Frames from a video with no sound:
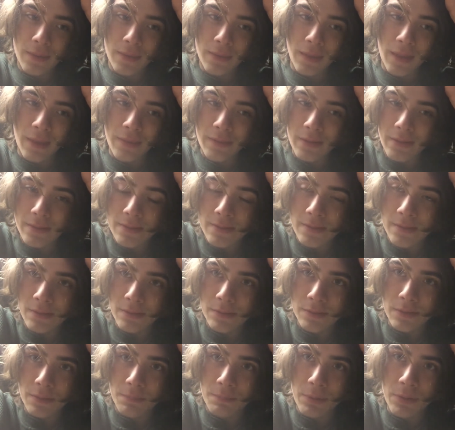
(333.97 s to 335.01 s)
that's
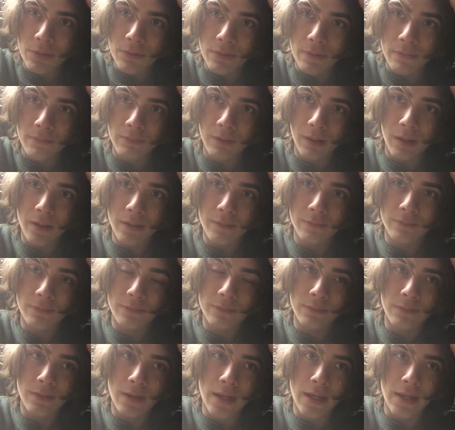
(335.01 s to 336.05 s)
just the beauty of
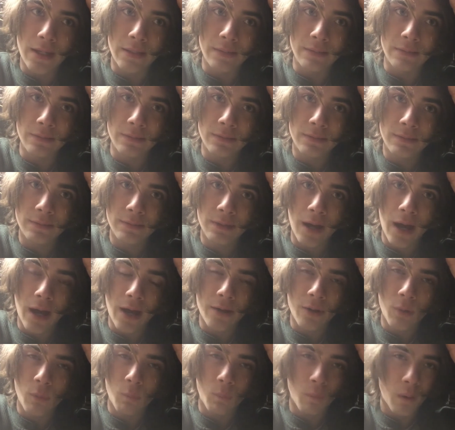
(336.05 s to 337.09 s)
life. And
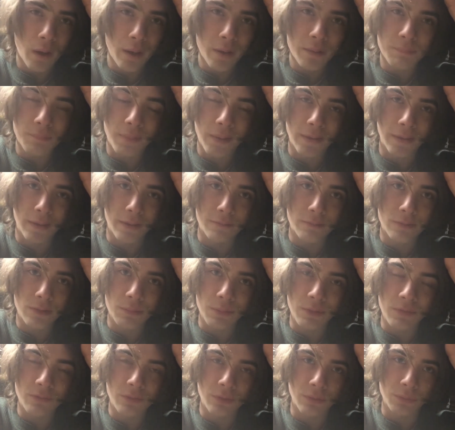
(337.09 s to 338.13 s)
I don't want my life to
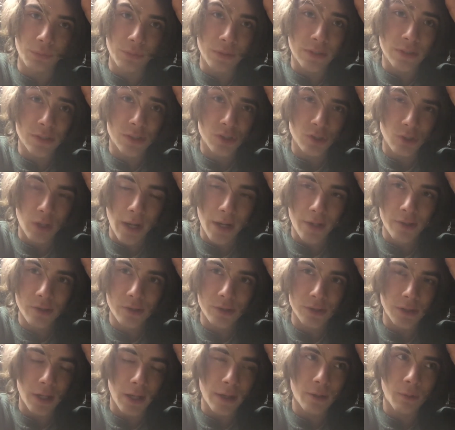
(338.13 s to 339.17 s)
be filled with
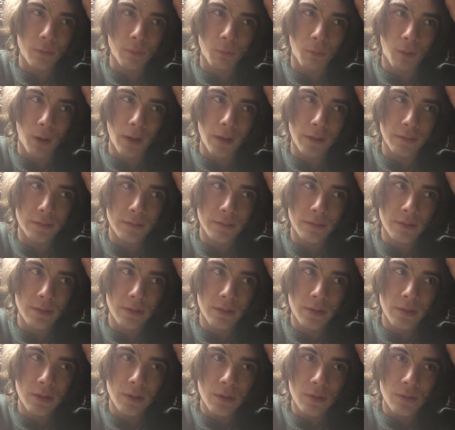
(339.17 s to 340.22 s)
distractions. I don't want
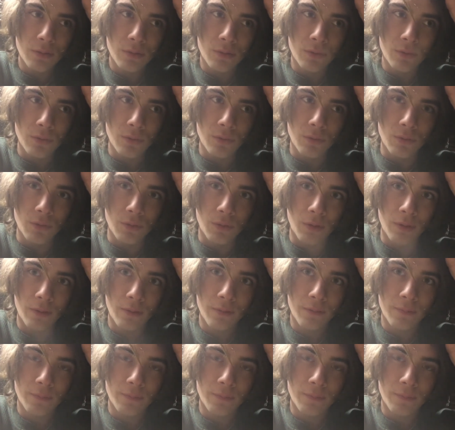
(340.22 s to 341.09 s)
to,